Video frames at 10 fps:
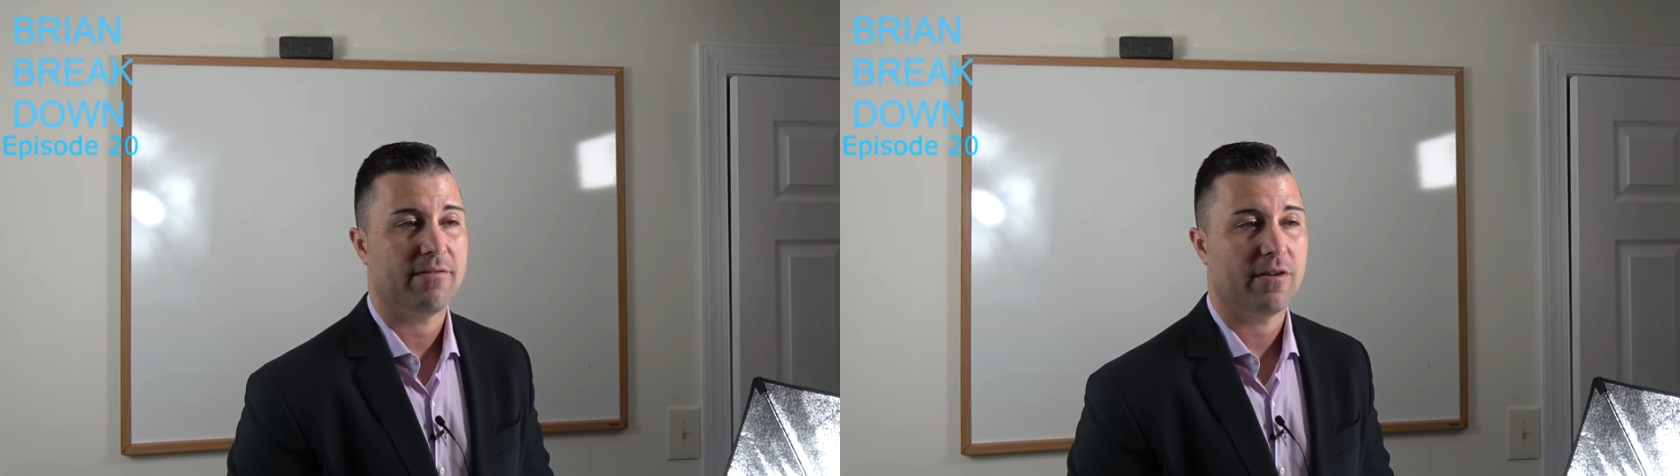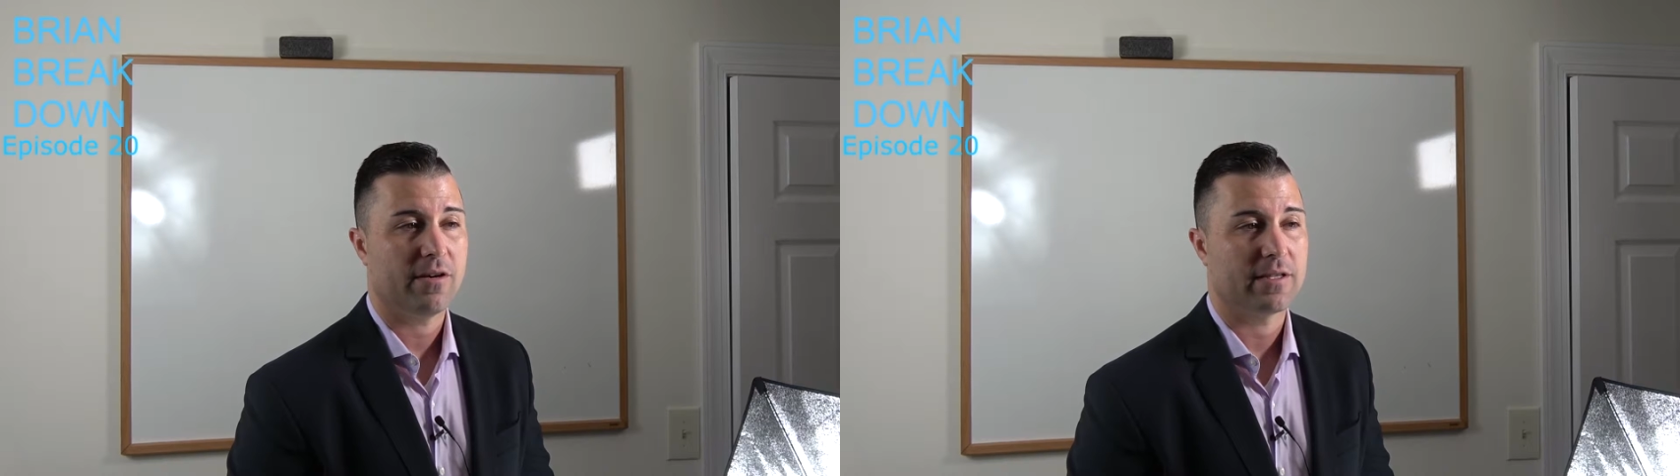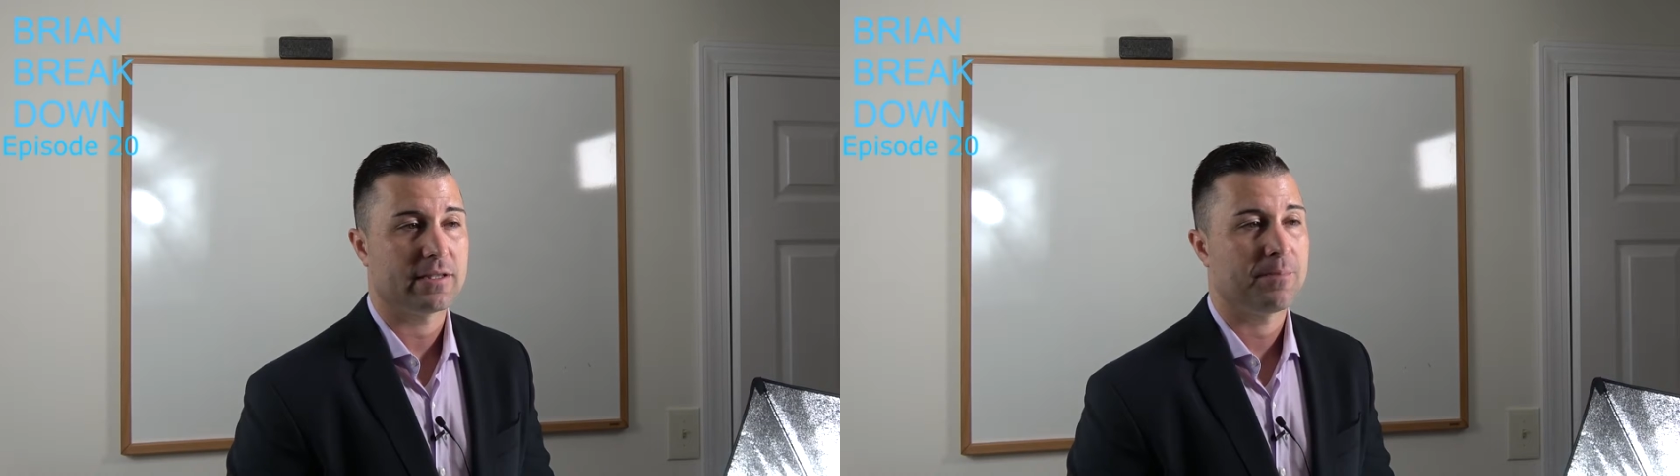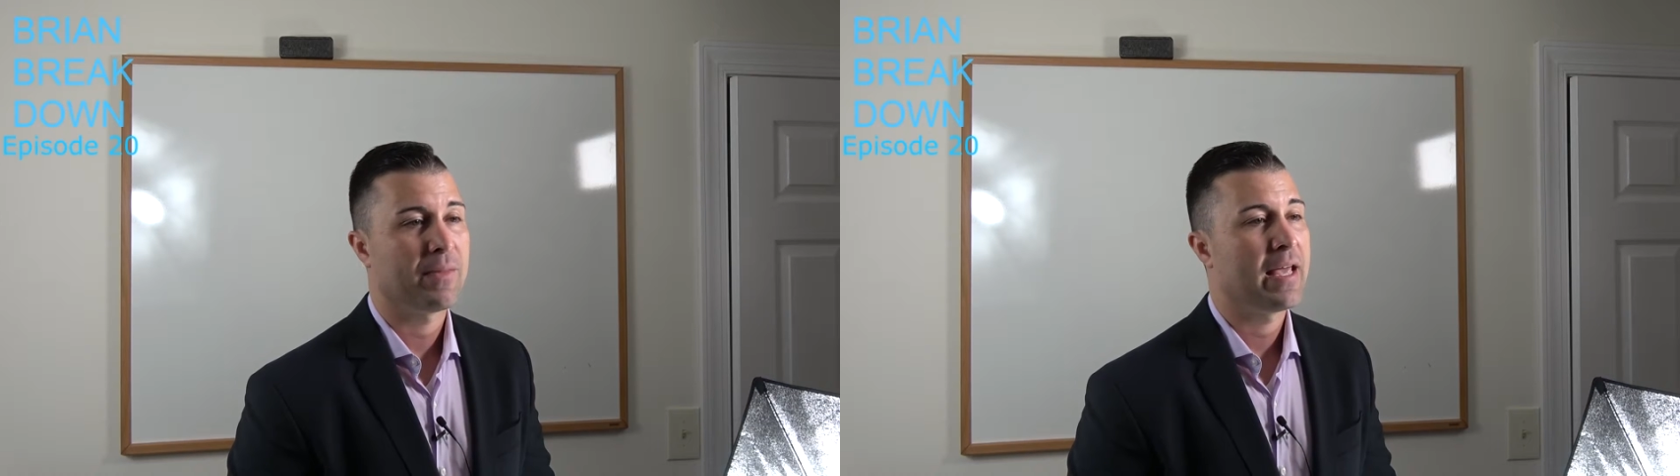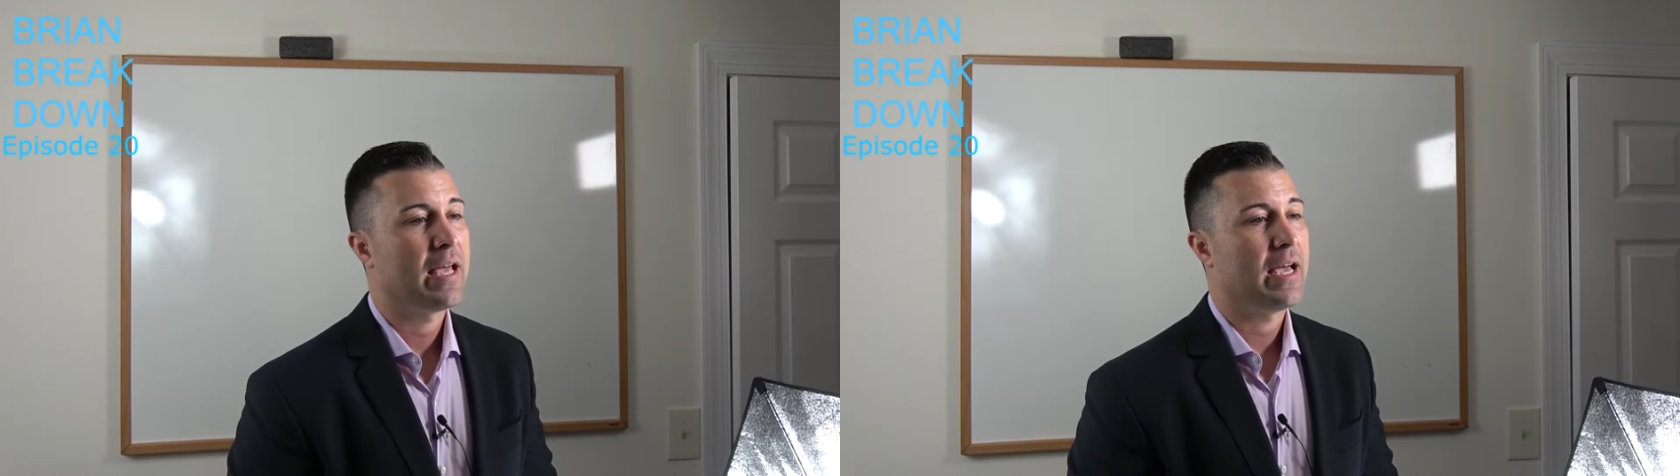variance
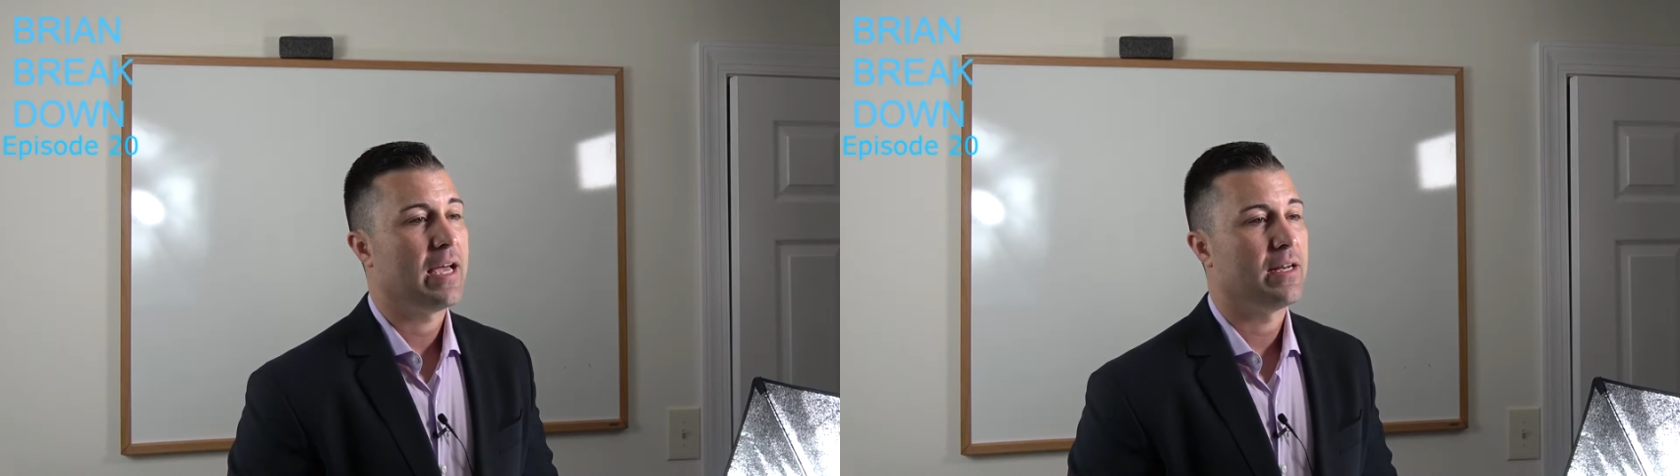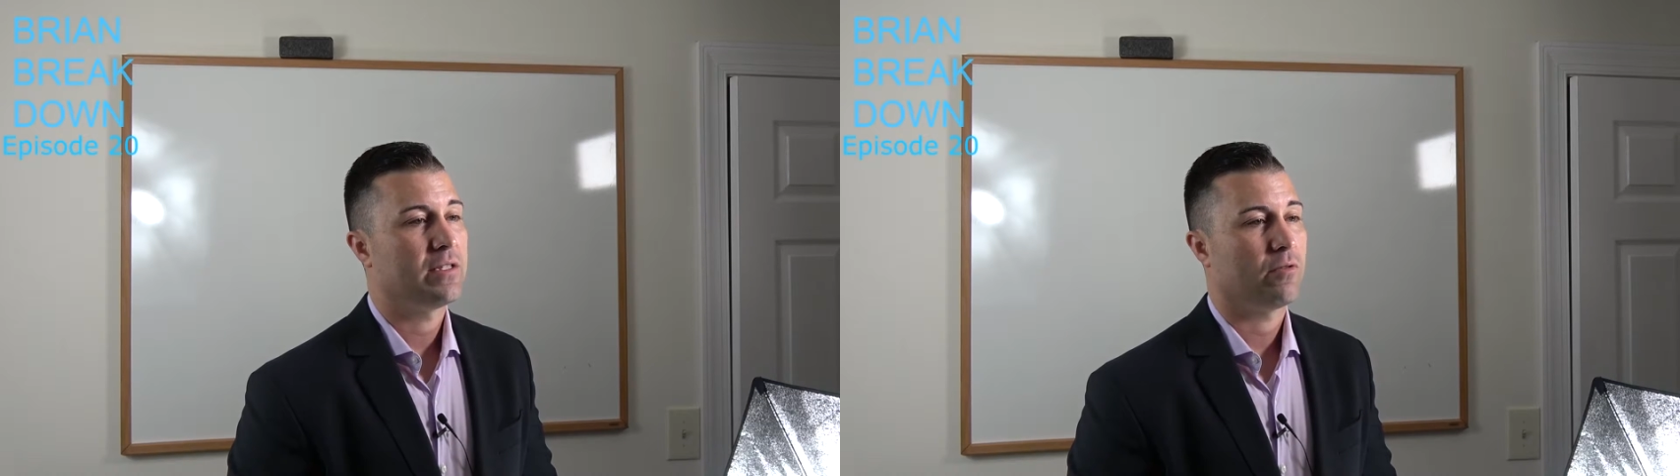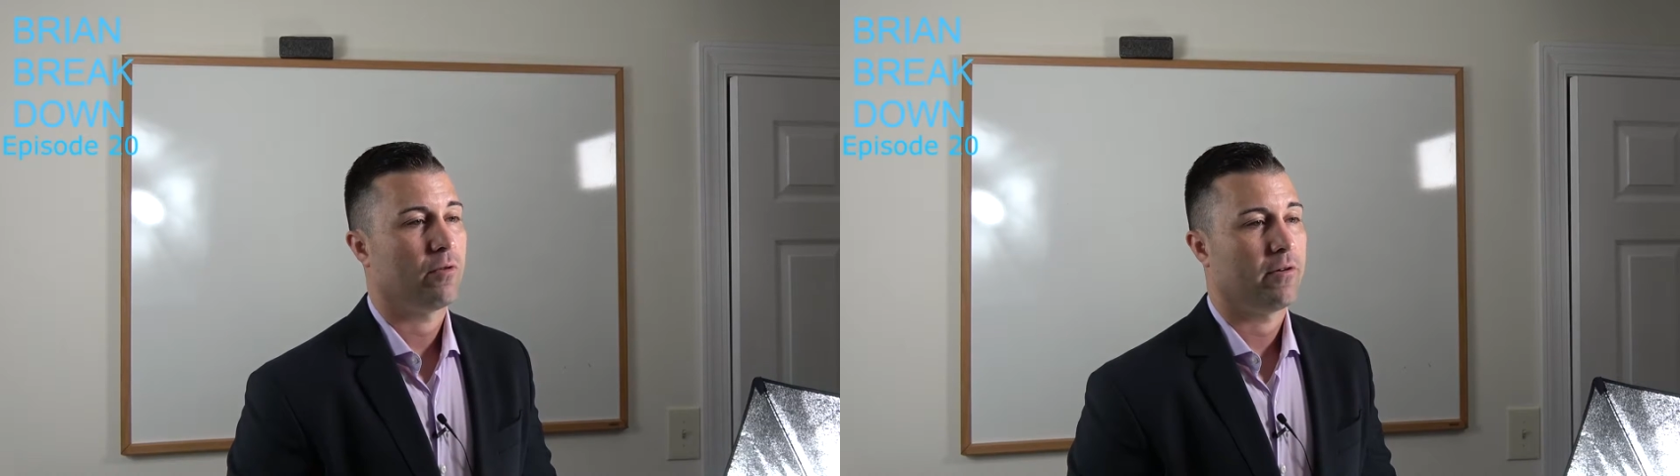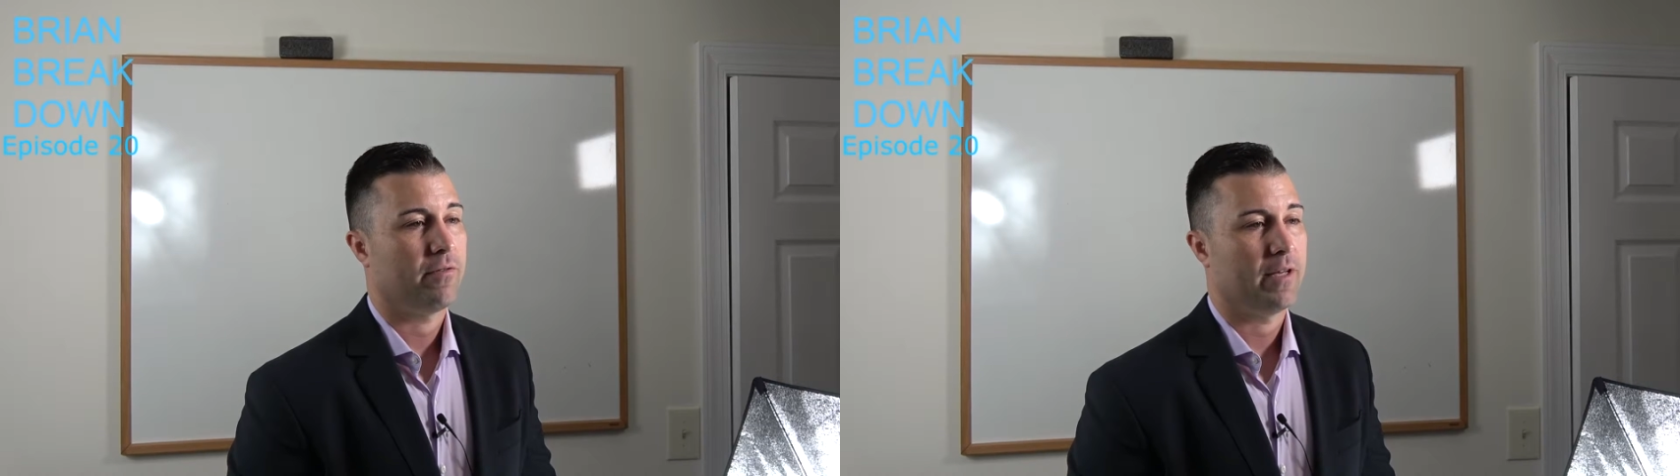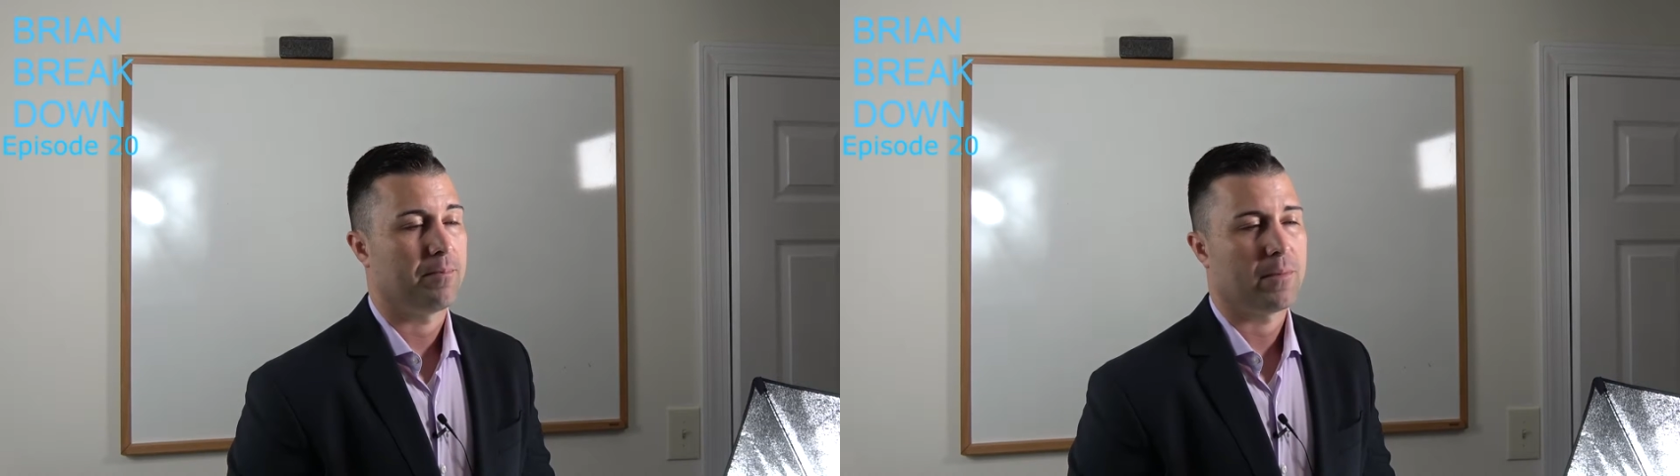in a square
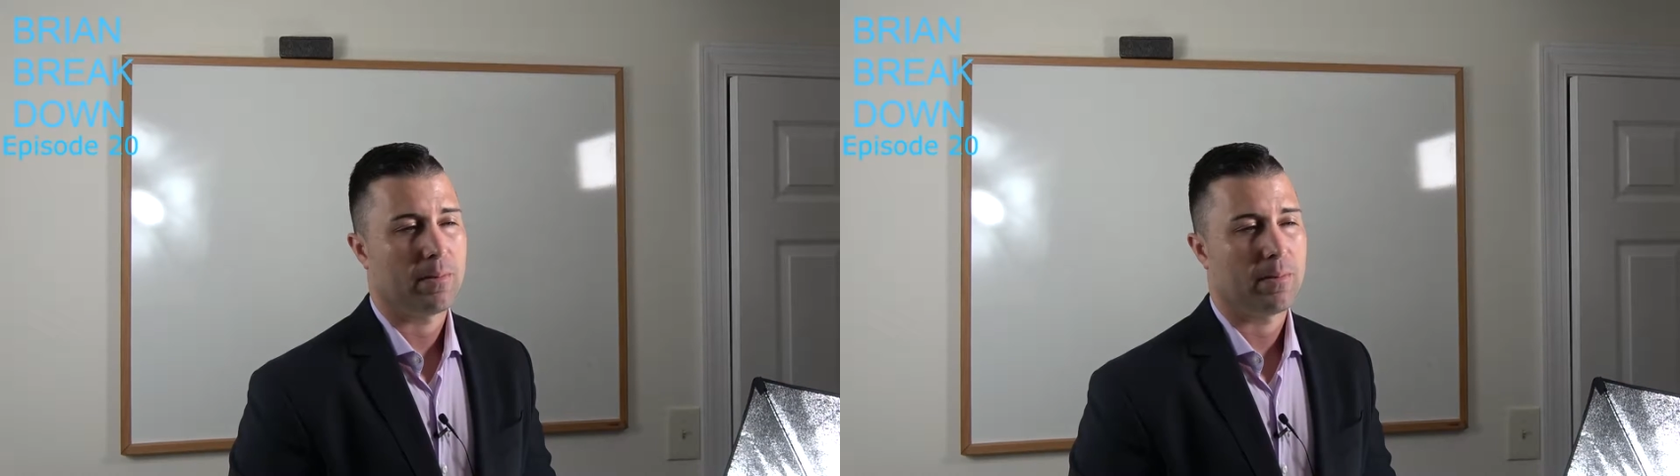feet,